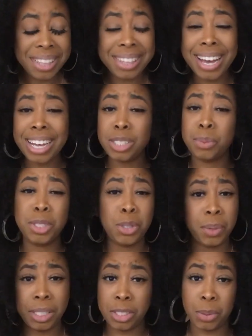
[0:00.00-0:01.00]
That's what
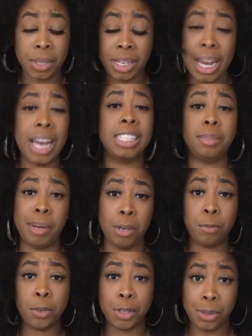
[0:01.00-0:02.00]
2020 has
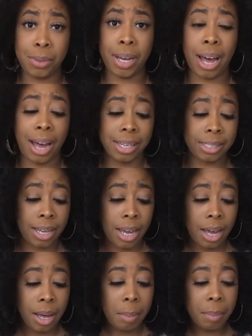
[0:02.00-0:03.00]
been for you guys.
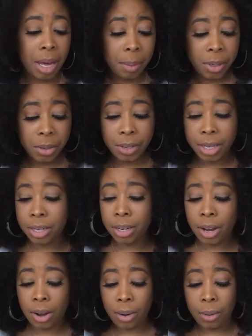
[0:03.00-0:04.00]
Maybe you didn't
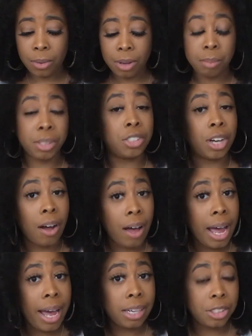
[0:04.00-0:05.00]
know, but y'all
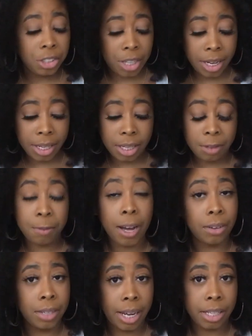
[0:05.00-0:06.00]
had a shaky
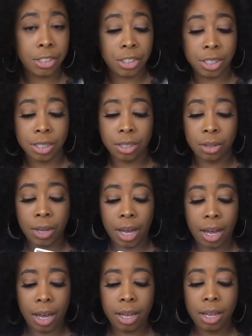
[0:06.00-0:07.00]
foundation,
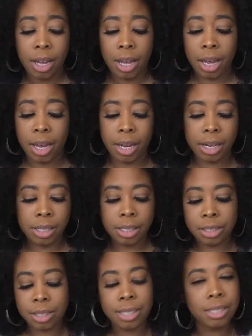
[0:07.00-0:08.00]
okay? And
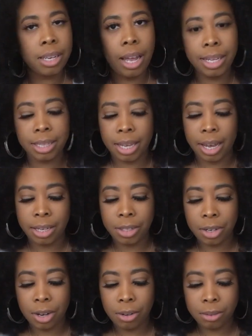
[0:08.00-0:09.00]
it's like that, you
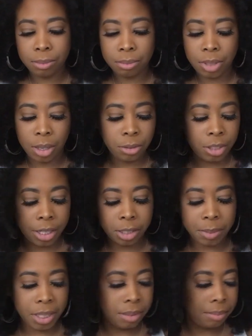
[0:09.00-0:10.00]
know? No
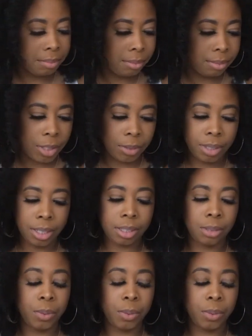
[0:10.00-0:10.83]
judgment, no nothing.